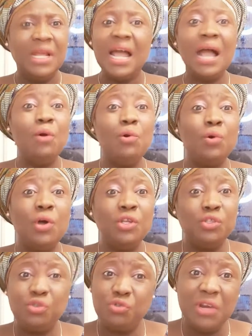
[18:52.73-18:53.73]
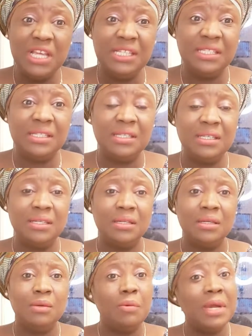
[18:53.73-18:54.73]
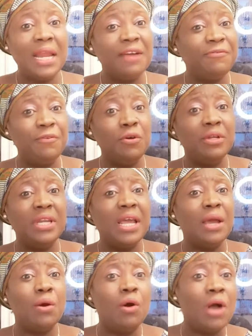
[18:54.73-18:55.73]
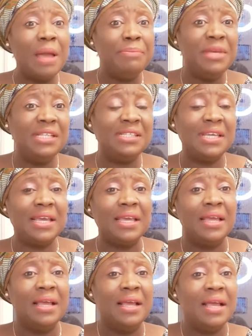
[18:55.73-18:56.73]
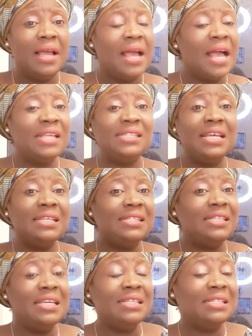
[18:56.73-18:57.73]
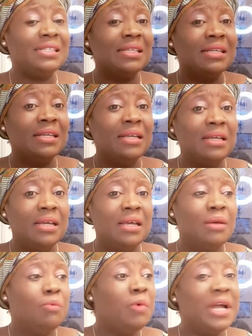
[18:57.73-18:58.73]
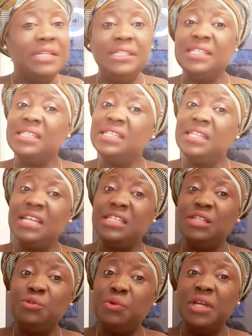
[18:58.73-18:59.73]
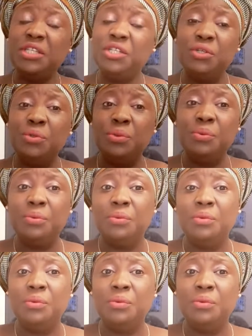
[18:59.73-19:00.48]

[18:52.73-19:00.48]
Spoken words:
I will go straight. When I phone her or I meet her, I say, sis, well, this is the situation.